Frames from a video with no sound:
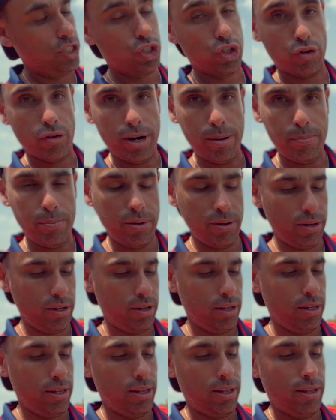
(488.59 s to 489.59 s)
strip
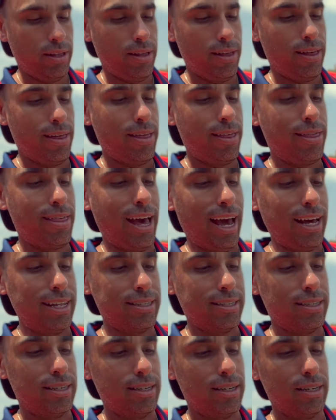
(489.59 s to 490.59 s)
that
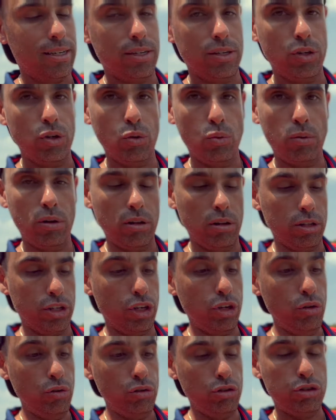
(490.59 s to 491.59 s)
you will
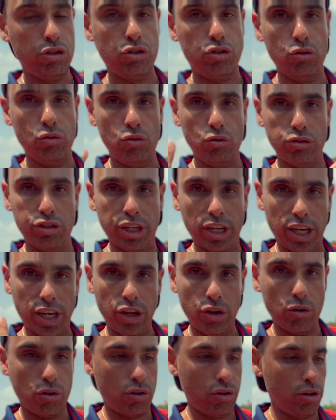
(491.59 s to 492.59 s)
use to
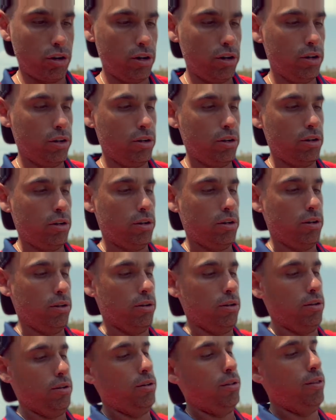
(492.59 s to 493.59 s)
secure
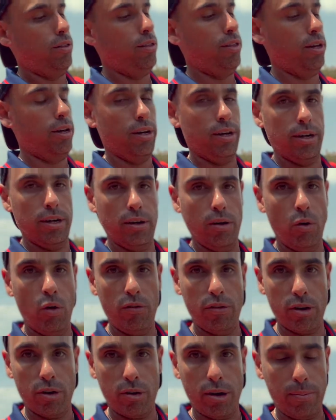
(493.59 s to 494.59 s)
the
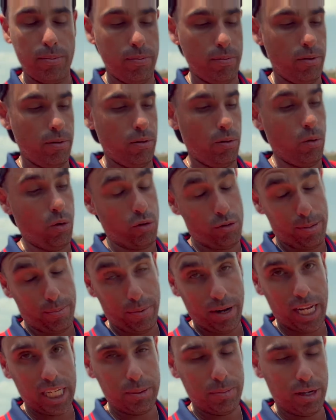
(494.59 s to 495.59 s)
overgrip or
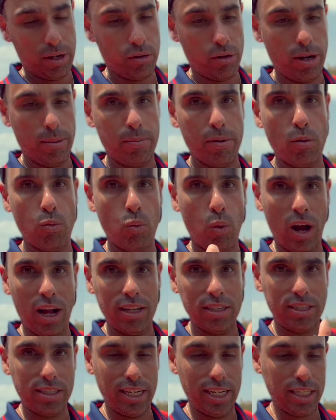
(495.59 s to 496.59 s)
replacement grip
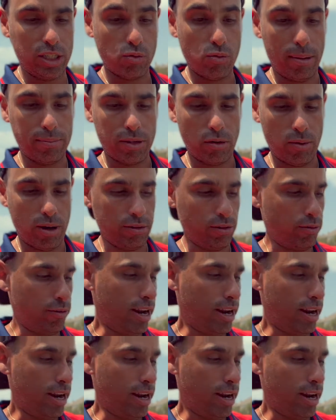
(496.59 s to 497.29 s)
once it's wrapped around the